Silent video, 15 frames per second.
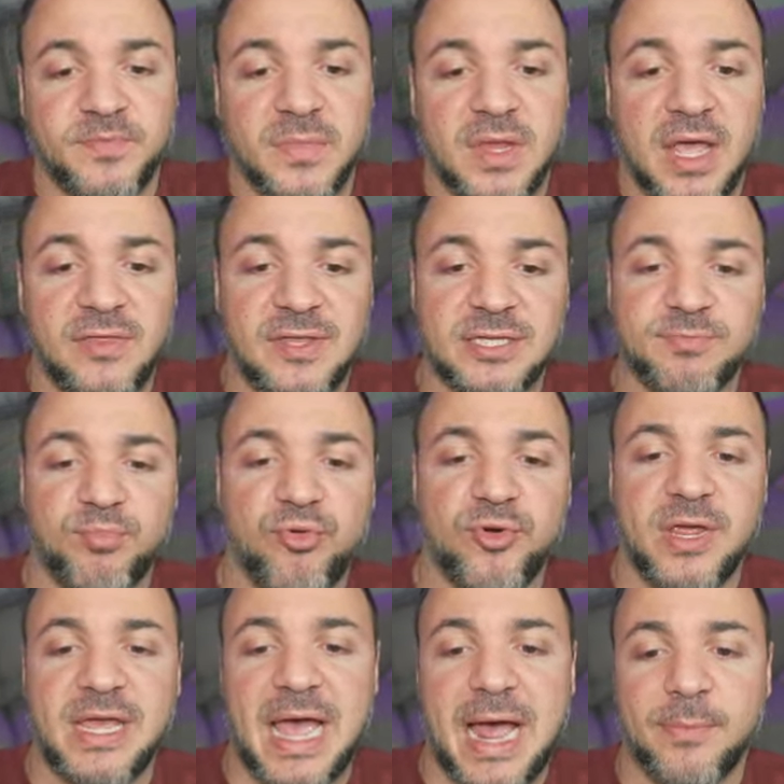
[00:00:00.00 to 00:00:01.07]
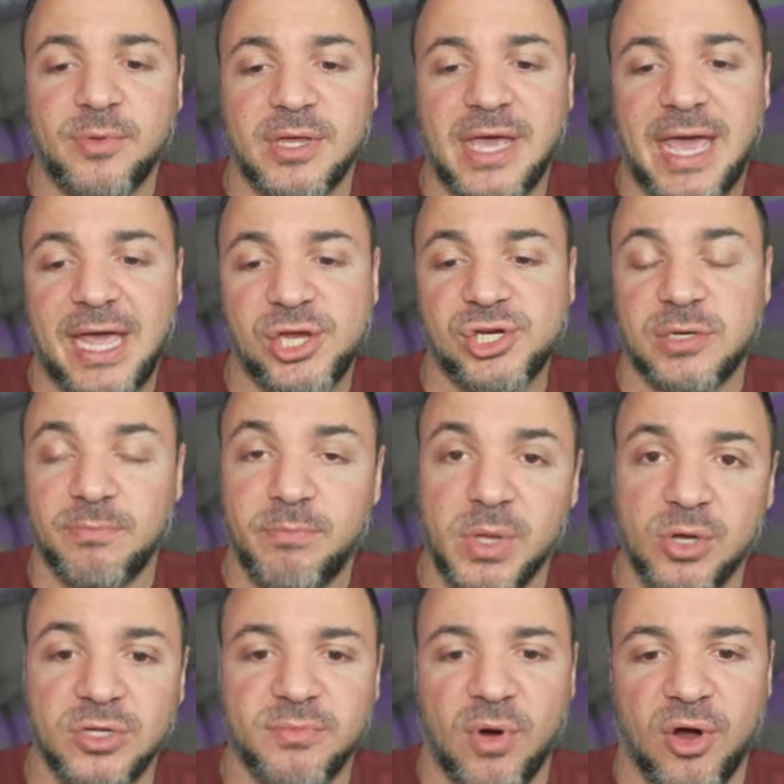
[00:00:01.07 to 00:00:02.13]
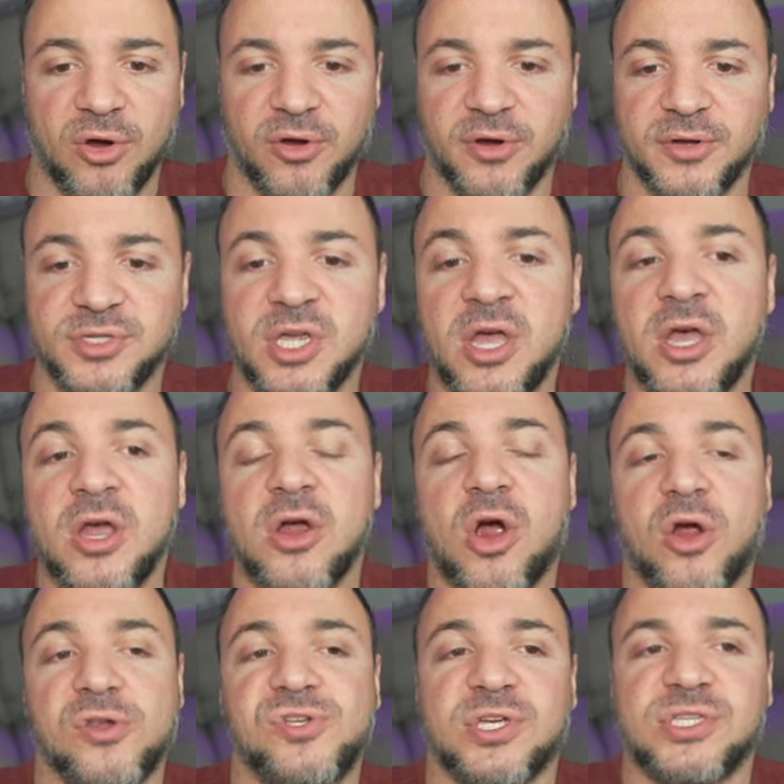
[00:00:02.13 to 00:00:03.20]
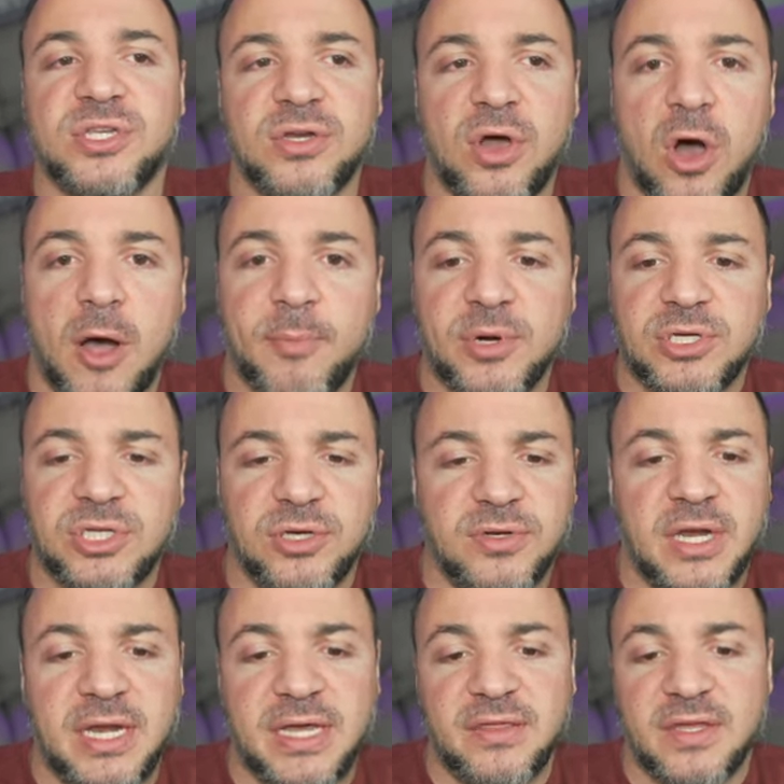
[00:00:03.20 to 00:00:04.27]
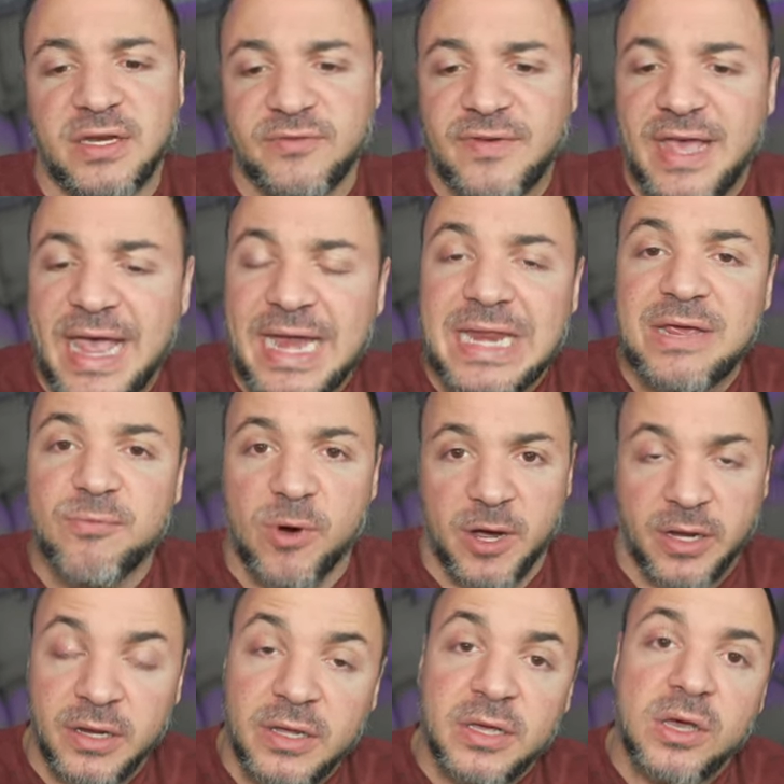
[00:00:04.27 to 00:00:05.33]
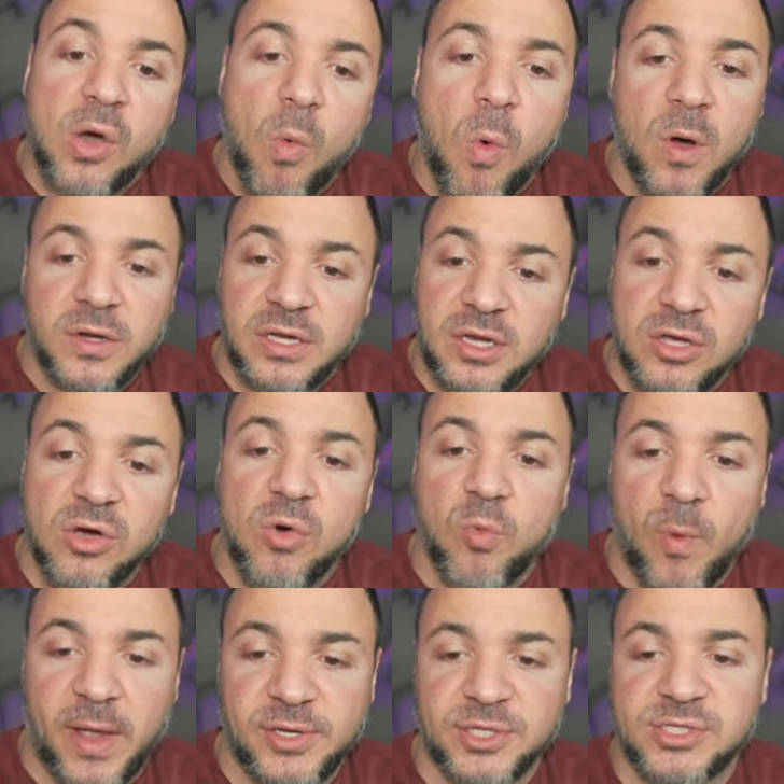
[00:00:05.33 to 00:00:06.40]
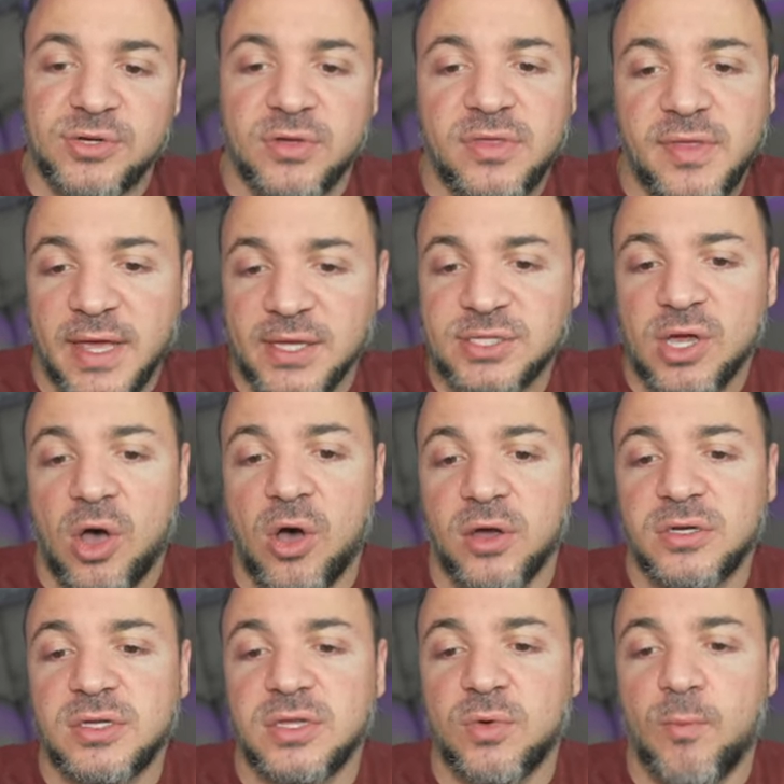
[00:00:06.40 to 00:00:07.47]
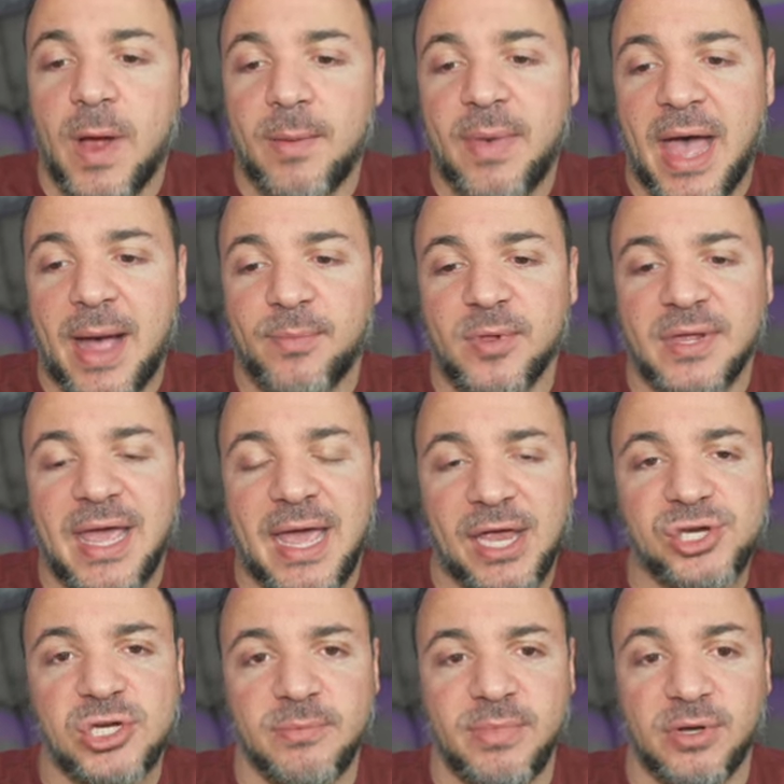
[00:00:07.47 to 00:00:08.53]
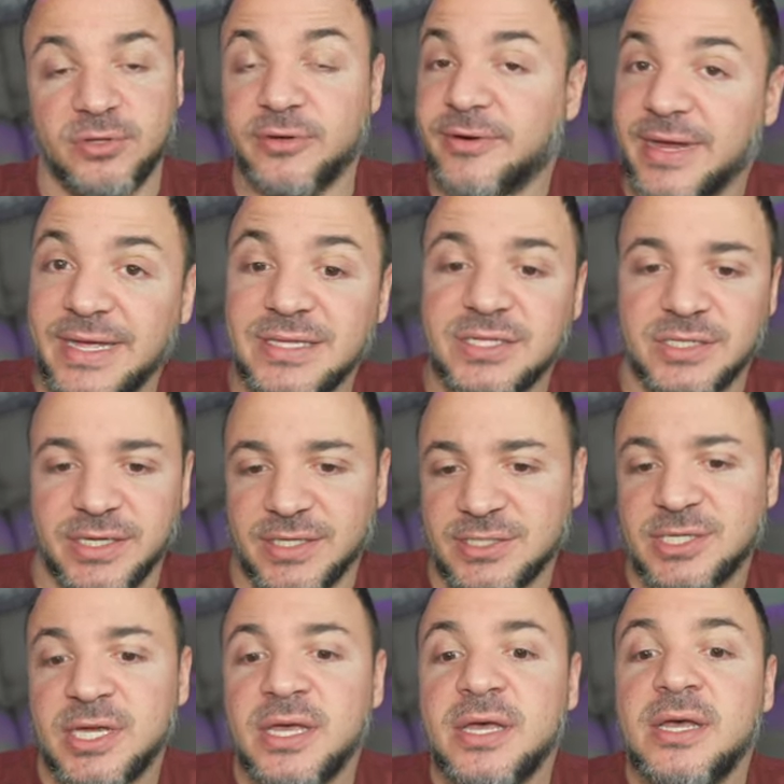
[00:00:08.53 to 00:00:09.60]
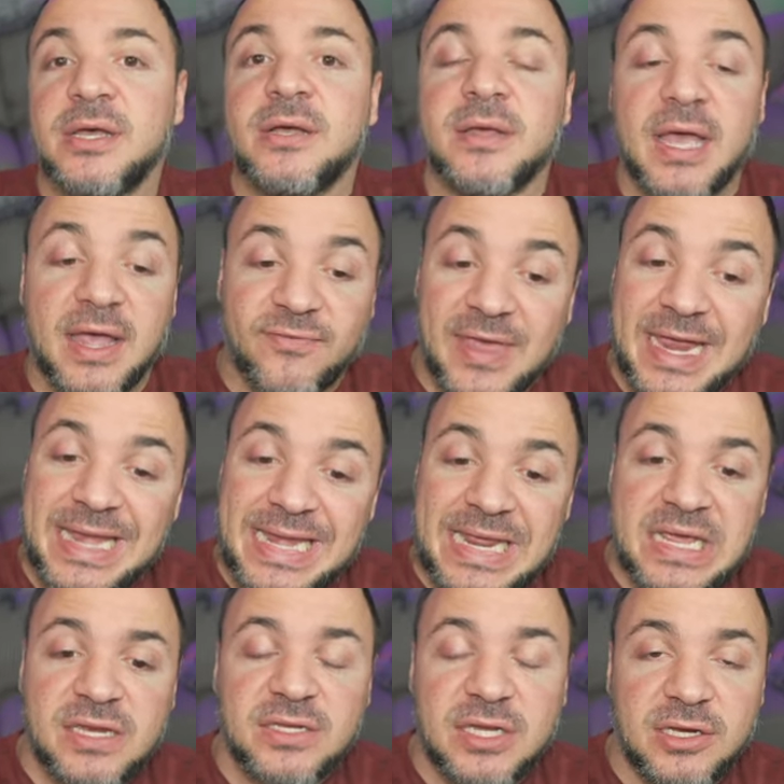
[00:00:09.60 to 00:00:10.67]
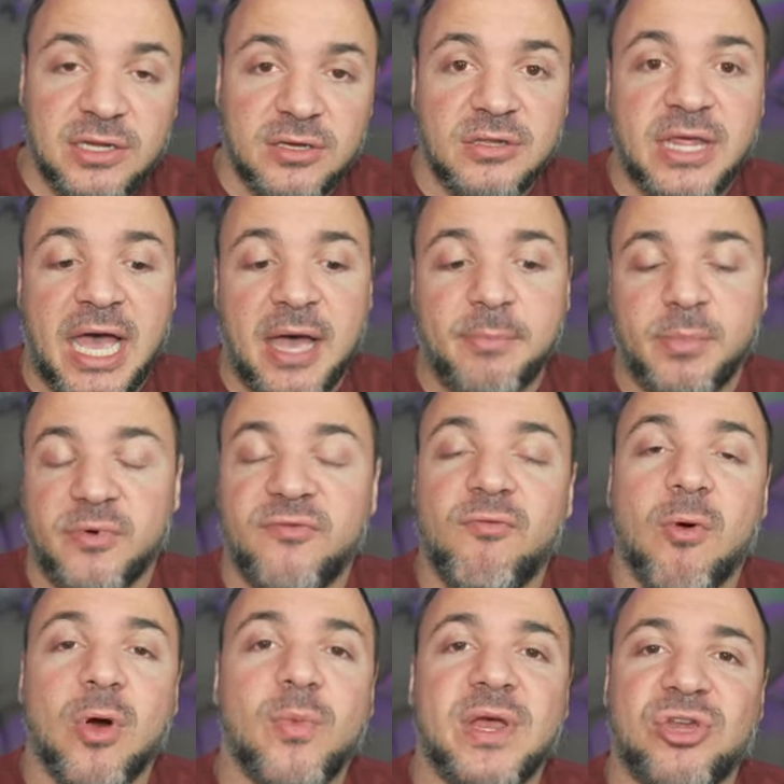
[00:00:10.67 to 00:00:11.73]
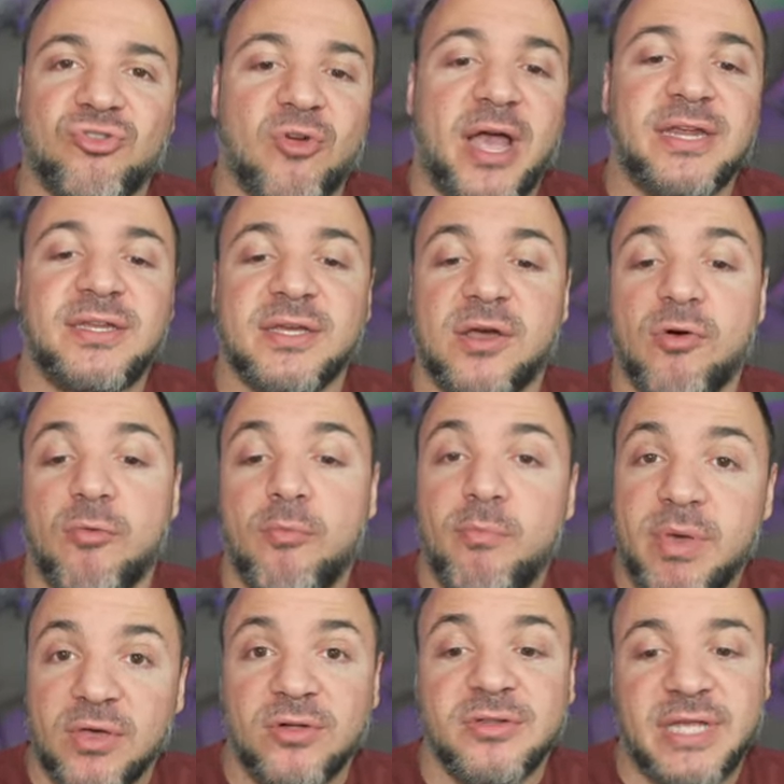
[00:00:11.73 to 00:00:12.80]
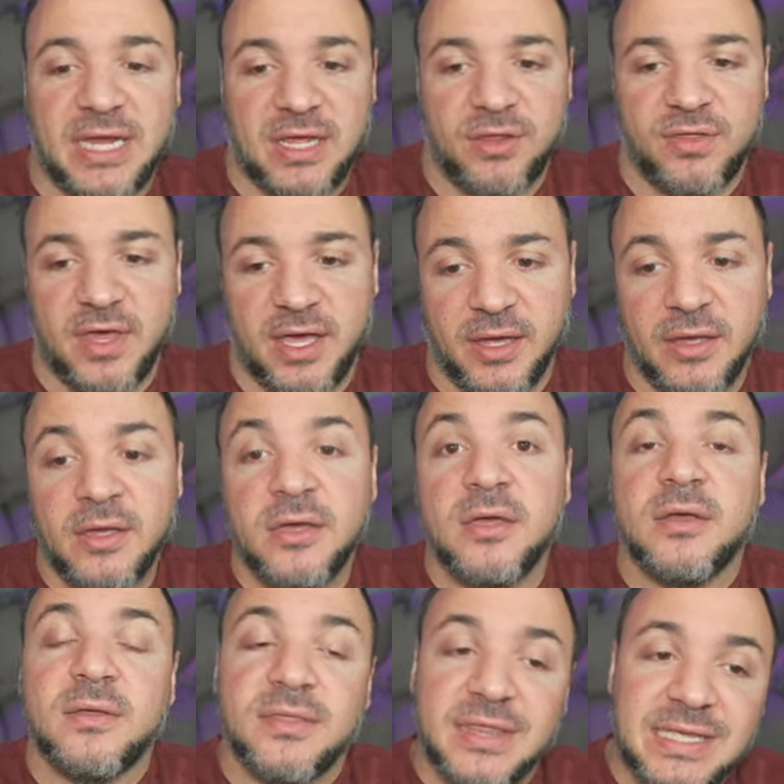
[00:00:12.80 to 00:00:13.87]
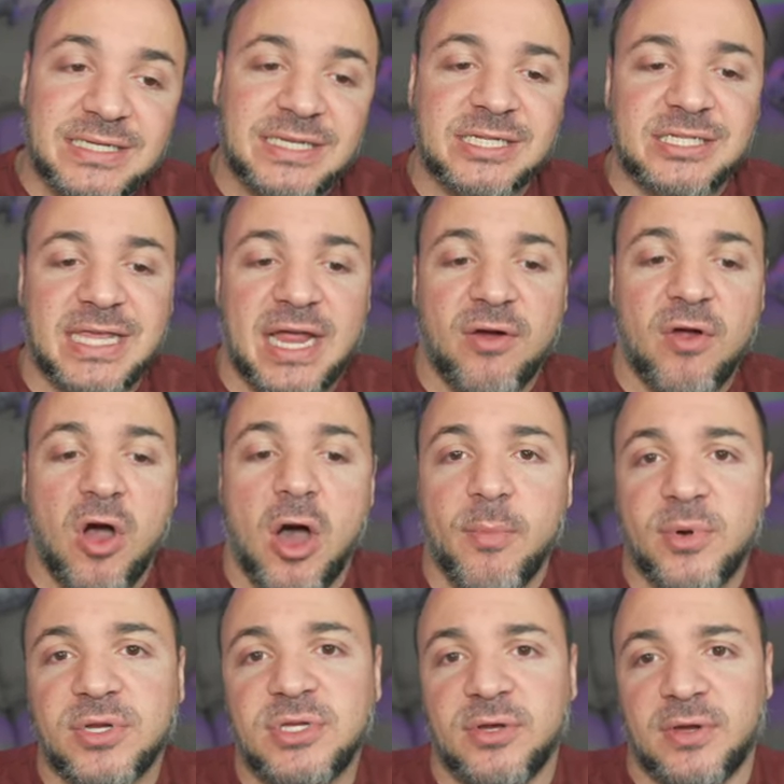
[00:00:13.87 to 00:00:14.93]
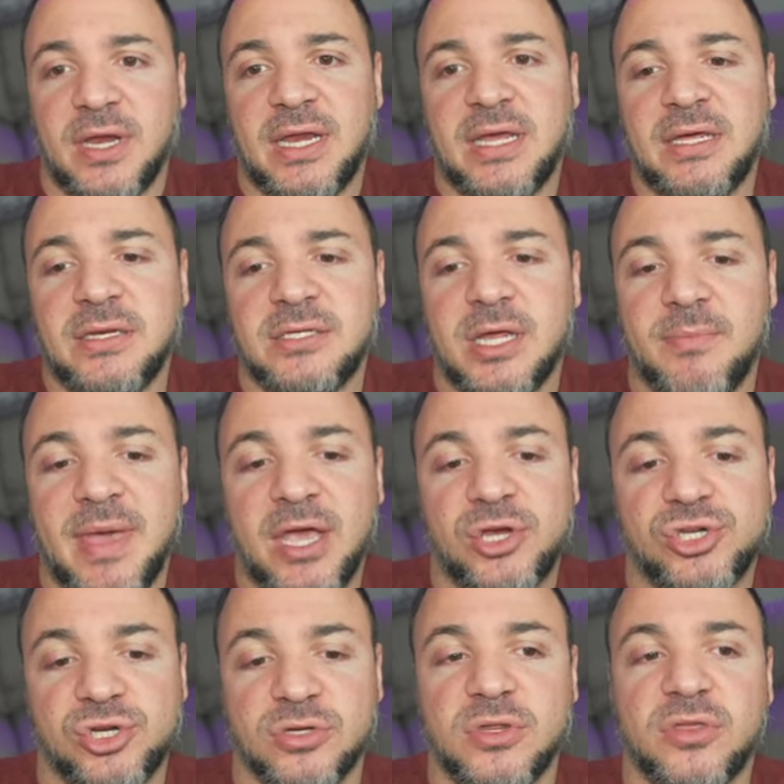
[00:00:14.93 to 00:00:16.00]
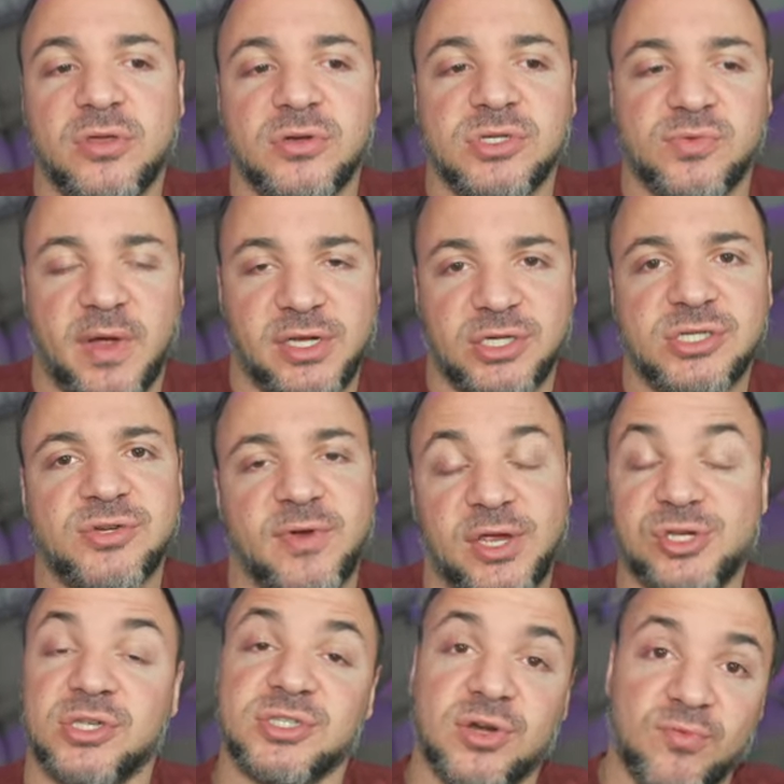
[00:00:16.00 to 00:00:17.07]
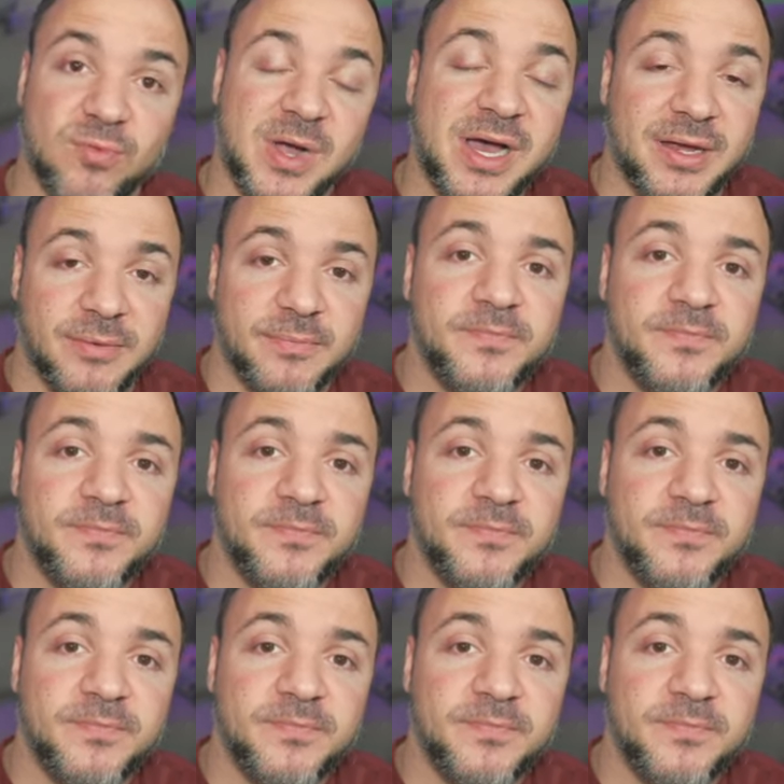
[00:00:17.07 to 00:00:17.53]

And these pre-application build markers are just an opportunity that if anyone wanted to go register things onto the web application builder instance, if they need to do that before we try to go build anything, this is their opportunity to make sure that those registrations are run.